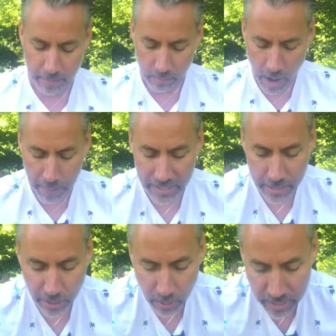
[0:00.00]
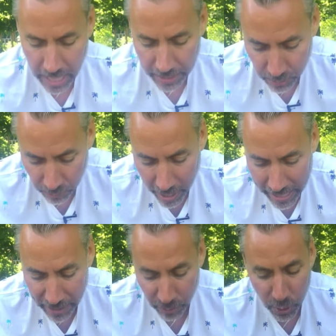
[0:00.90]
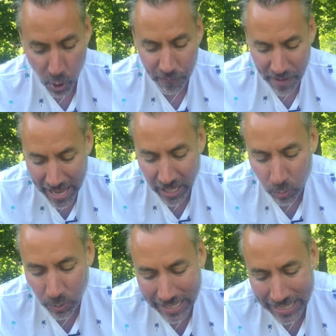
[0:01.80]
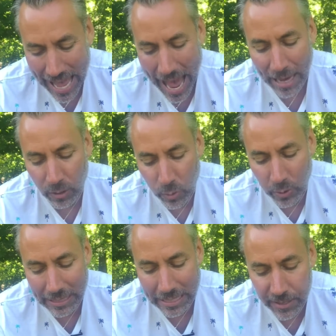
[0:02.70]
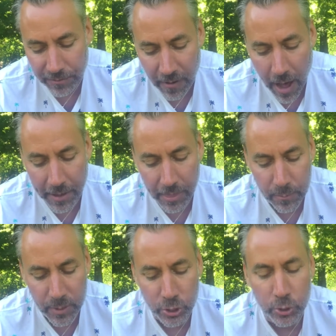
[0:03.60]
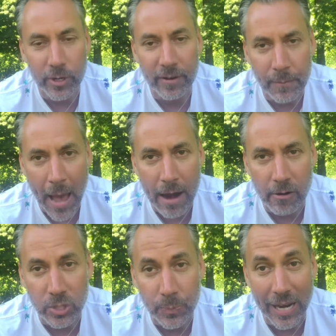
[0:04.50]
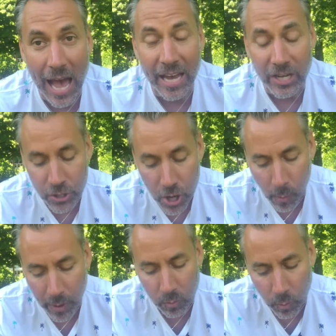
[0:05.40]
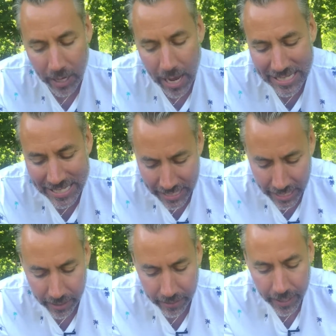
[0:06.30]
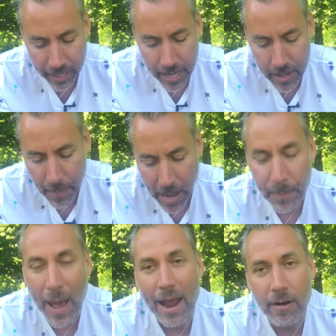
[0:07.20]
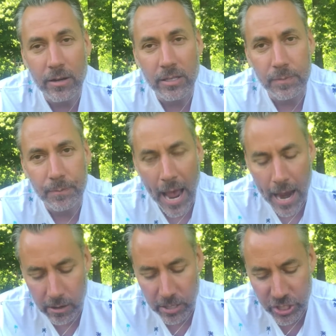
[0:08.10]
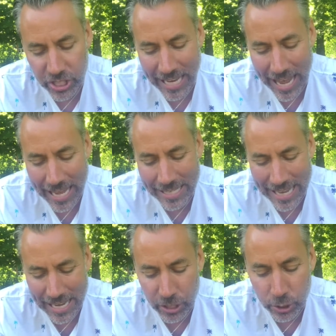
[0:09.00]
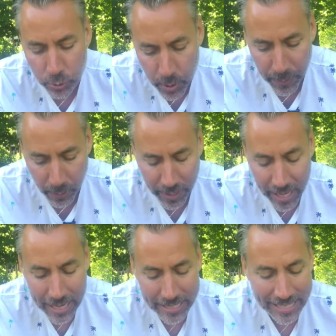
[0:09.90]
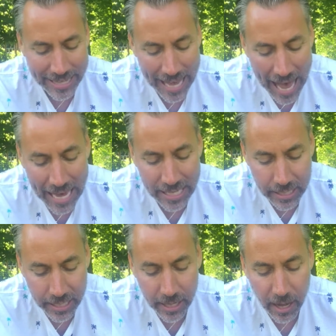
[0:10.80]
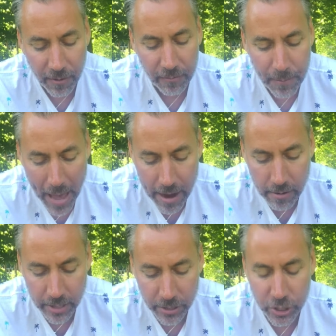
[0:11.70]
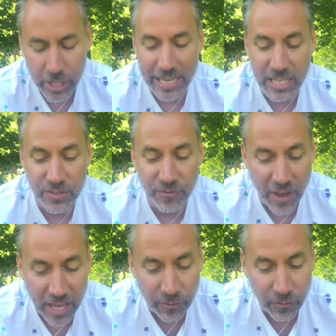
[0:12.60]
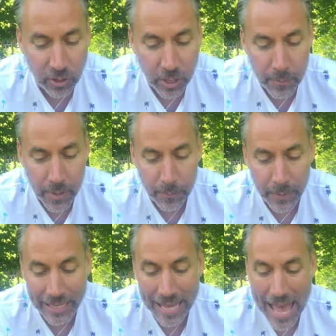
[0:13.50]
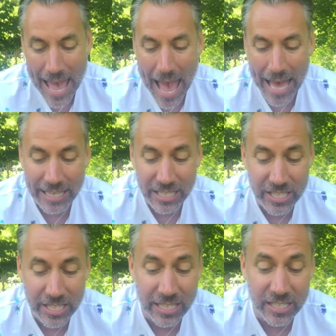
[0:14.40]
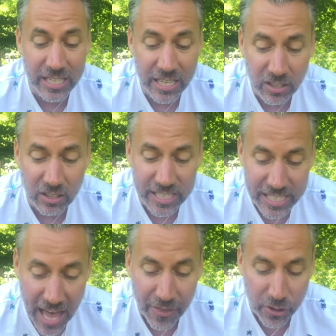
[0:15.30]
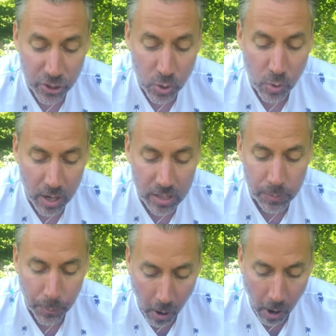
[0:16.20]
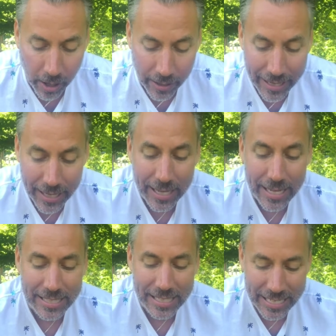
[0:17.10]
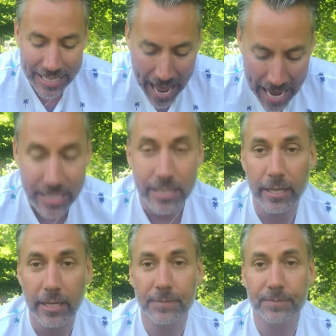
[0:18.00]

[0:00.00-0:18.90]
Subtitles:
Robinson goes on to write, "I don't know if anyone can adequately define the mystery of marriage, but I know it when I see it. My parents' marriage stands as a tribute to the idea of marriage, its faithful commitment, and its until death do us part tenacity."